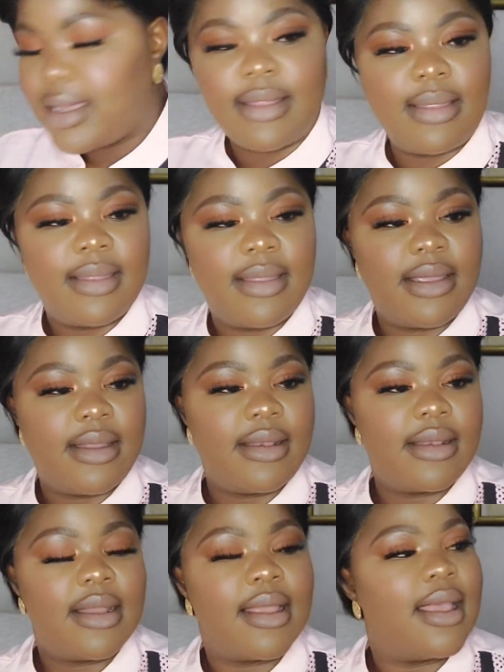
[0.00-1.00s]
and
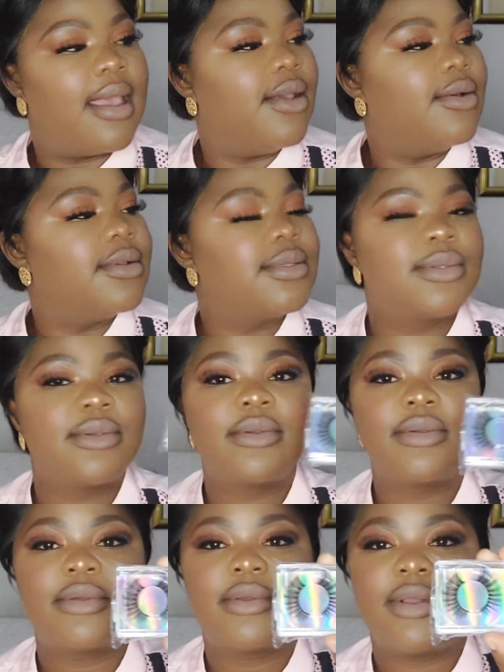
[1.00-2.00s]
then I
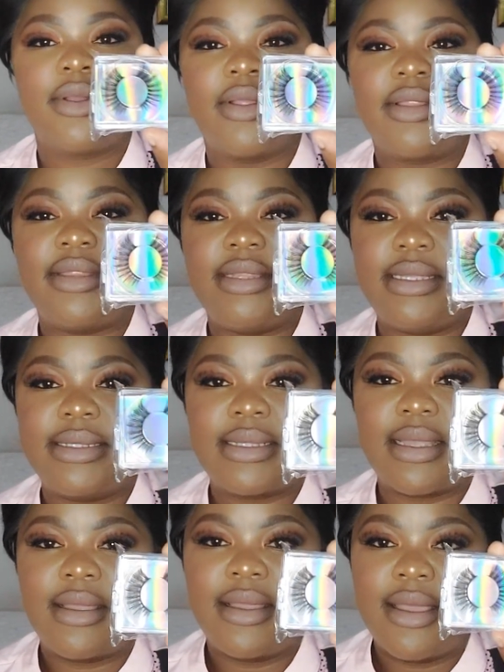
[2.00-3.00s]
also got
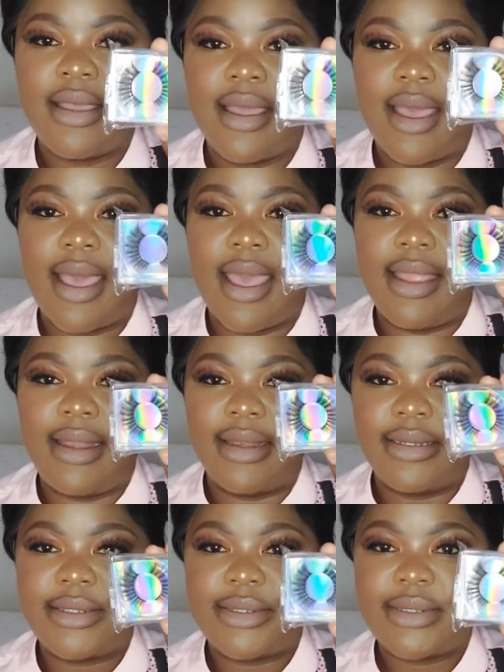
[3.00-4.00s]
these
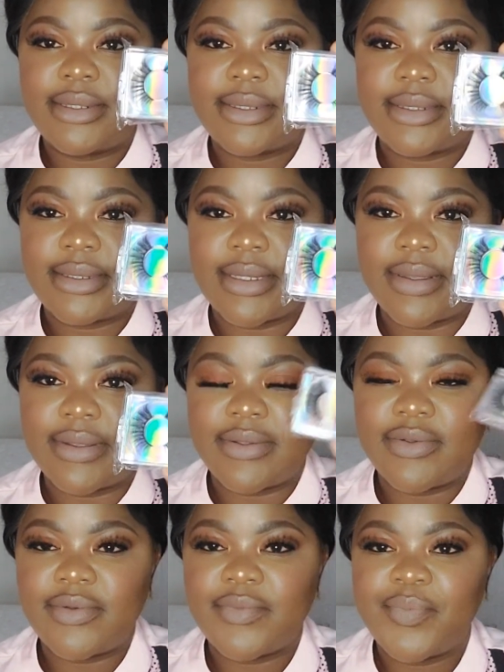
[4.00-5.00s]
eyelashes
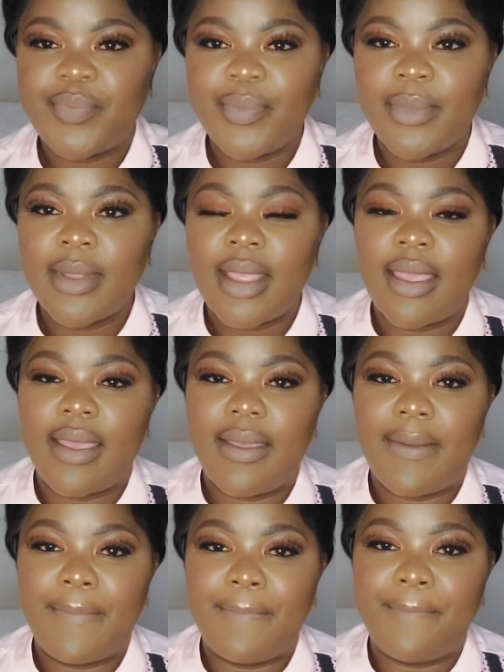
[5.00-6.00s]

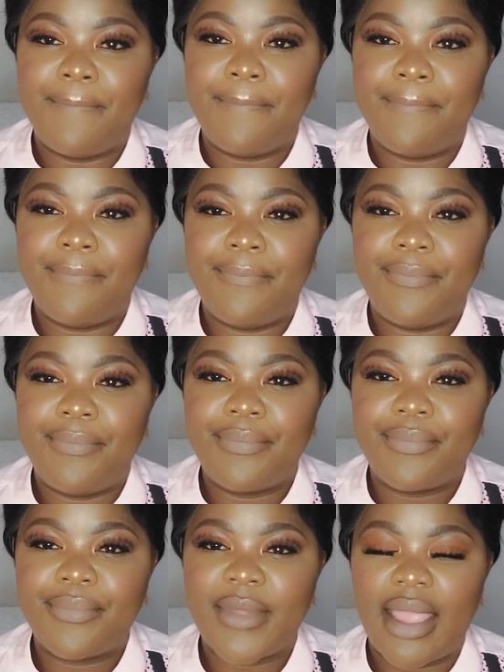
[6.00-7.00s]
um,
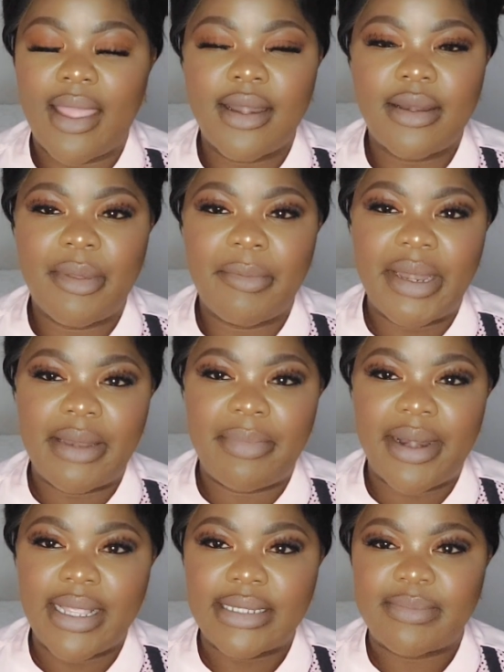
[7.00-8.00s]
I can't remember the
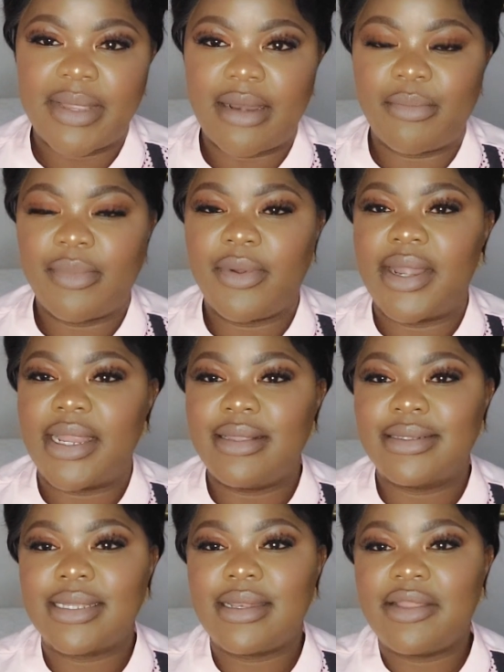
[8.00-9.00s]
price but I'm gonna
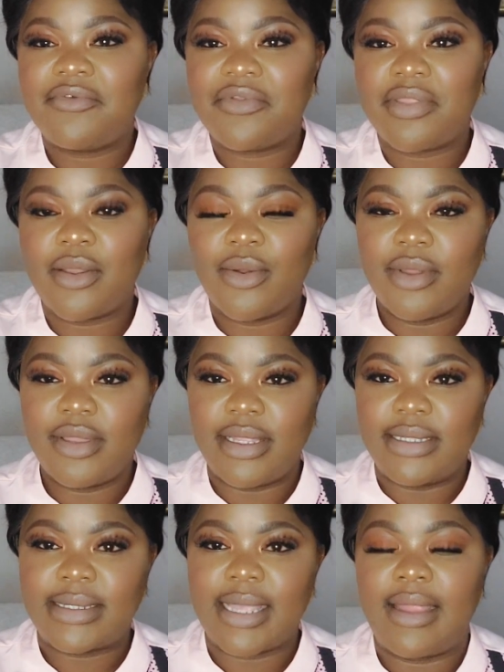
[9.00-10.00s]
insert everything on
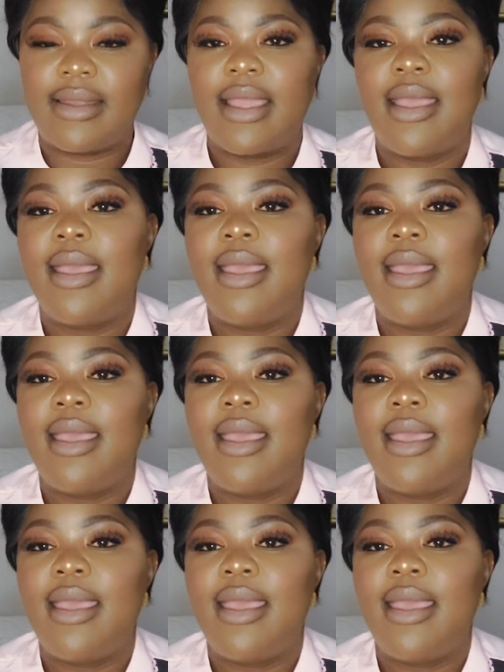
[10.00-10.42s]
this side